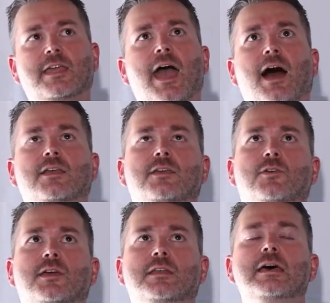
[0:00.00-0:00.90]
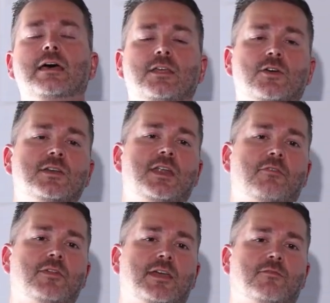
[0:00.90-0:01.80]
Yeah, you can you can
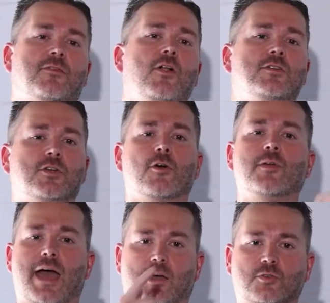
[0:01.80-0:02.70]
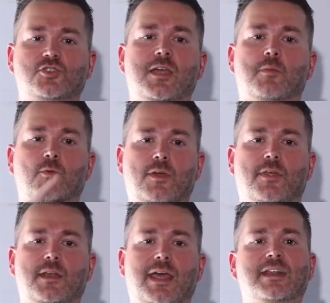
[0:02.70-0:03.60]
definitely fall into your own echo chamber with
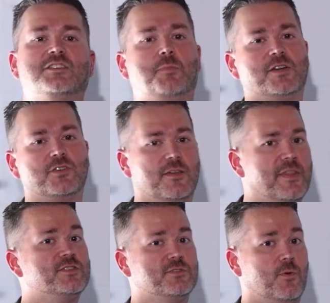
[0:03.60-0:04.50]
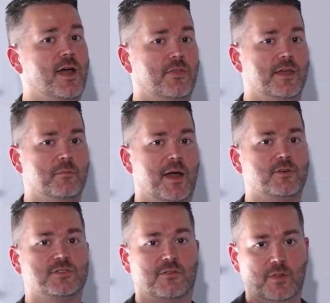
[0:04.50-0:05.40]
it, and especially, and this is why I think
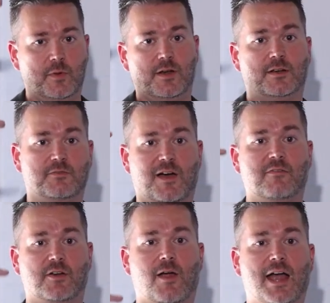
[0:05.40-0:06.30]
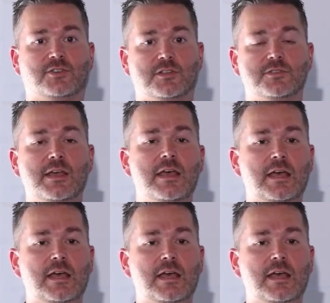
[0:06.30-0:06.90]
Microsoft limited it to five interactions.